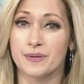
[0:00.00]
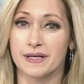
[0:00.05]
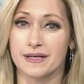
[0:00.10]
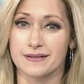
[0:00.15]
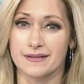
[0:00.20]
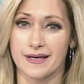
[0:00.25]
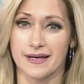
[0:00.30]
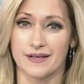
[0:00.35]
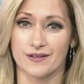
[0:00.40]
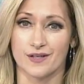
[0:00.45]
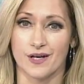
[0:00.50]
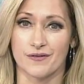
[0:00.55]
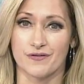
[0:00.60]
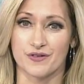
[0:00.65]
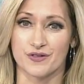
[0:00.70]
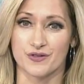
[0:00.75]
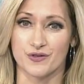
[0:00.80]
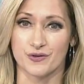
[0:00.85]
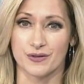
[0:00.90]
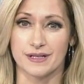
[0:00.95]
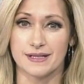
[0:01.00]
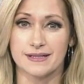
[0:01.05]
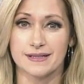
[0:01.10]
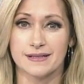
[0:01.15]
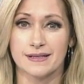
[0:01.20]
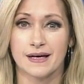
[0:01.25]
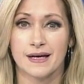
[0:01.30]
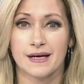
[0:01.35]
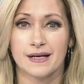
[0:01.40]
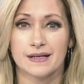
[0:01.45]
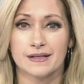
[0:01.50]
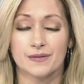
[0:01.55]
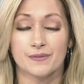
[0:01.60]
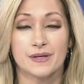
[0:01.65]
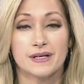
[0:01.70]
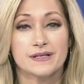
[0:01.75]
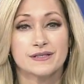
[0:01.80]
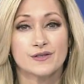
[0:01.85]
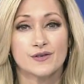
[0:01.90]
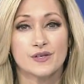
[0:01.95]
being taken off the streets.
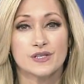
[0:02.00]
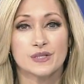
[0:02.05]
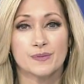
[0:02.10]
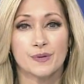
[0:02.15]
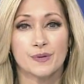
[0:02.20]
The Minnesota